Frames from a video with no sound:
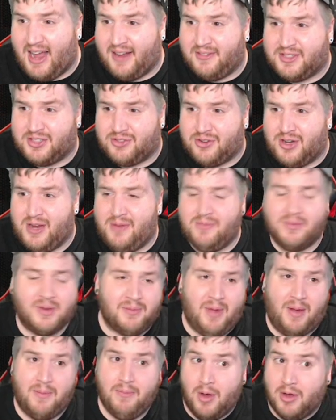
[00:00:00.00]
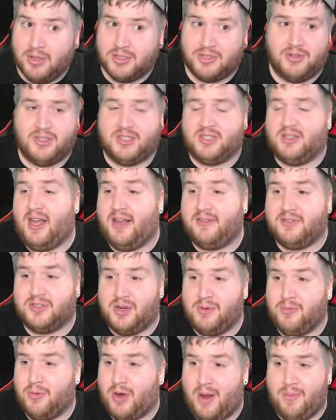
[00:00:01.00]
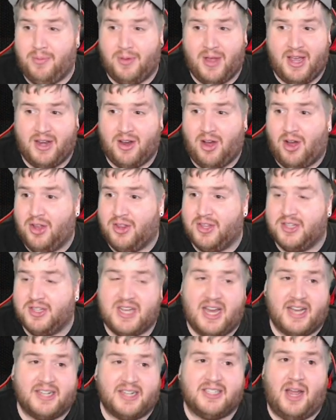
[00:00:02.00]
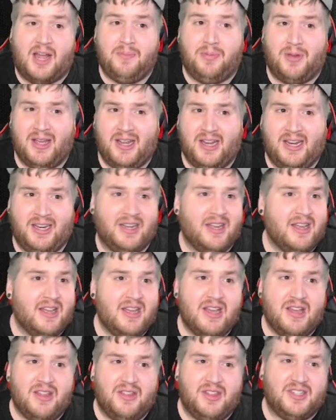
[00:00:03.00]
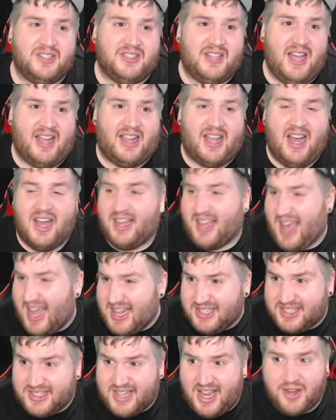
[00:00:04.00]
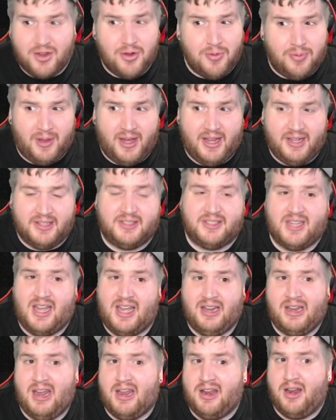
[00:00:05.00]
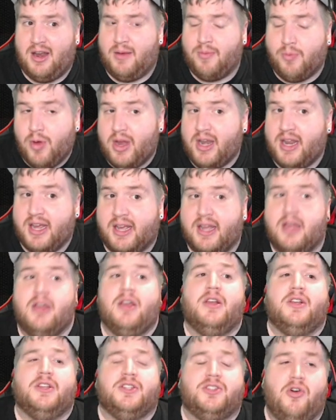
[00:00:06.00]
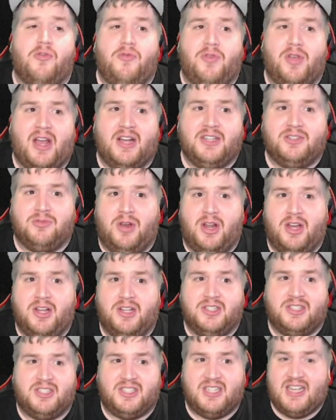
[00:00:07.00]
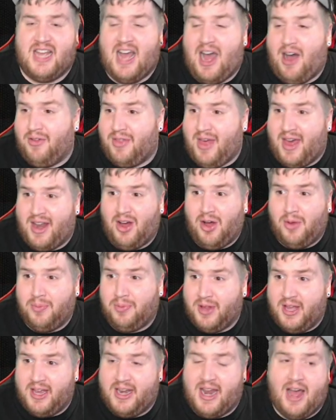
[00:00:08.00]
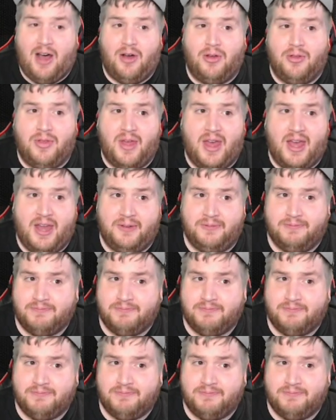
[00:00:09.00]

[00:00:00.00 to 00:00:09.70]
stream, in my most recent live stream where I played all the decks, I played this deck against Tengu plants and ended up winning. So if you guys want to see how that all played out, then